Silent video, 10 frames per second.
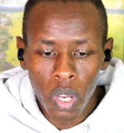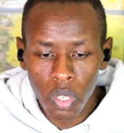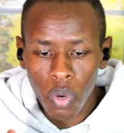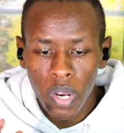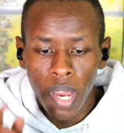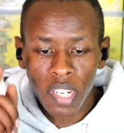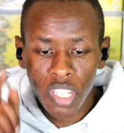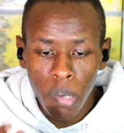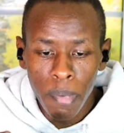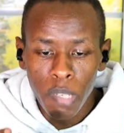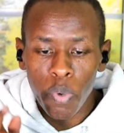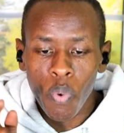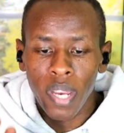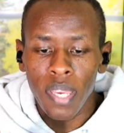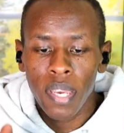a teacher must be
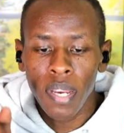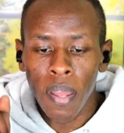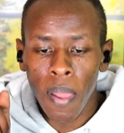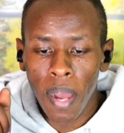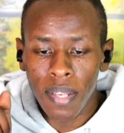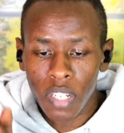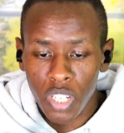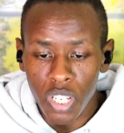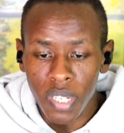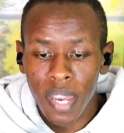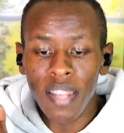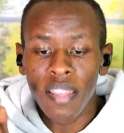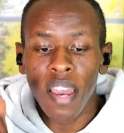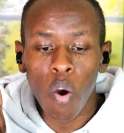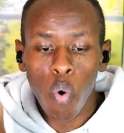working as a teacher
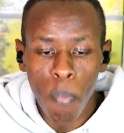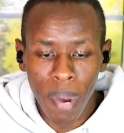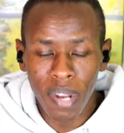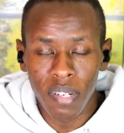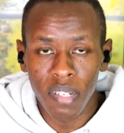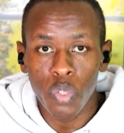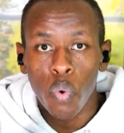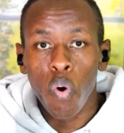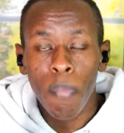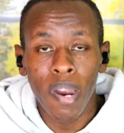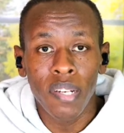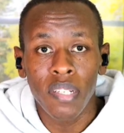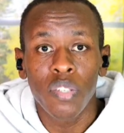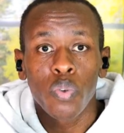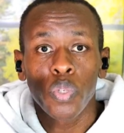in their home country. So home
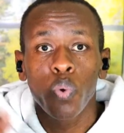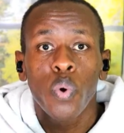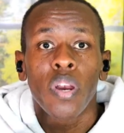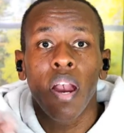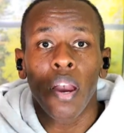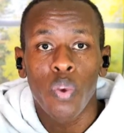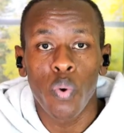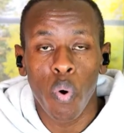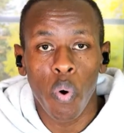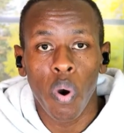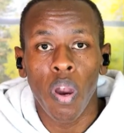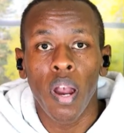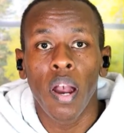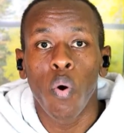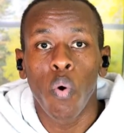country is also your
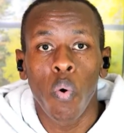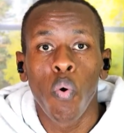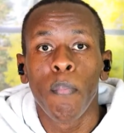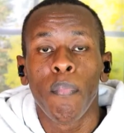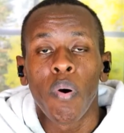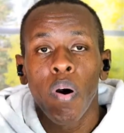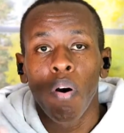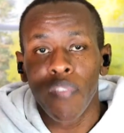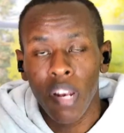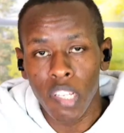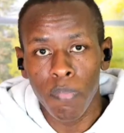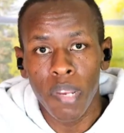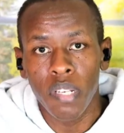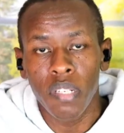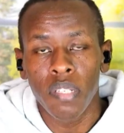home of
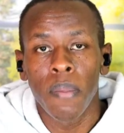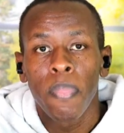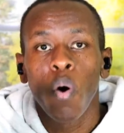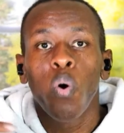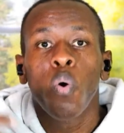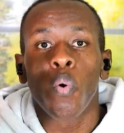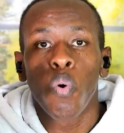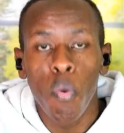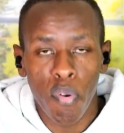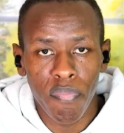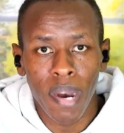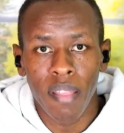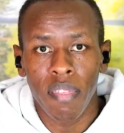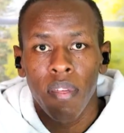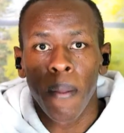eligibility or home of
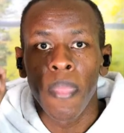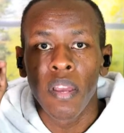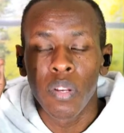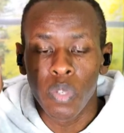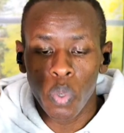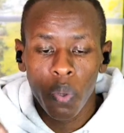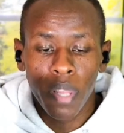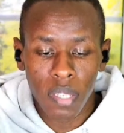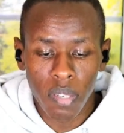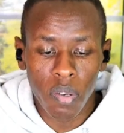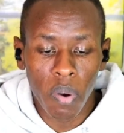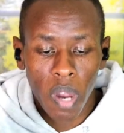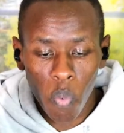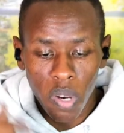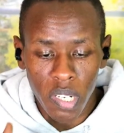birth. So that's
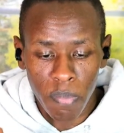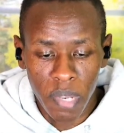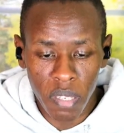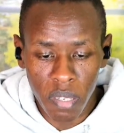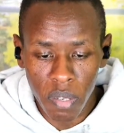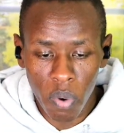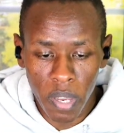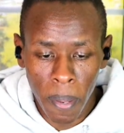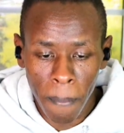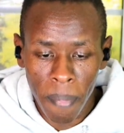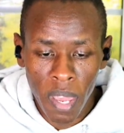what it means, okay?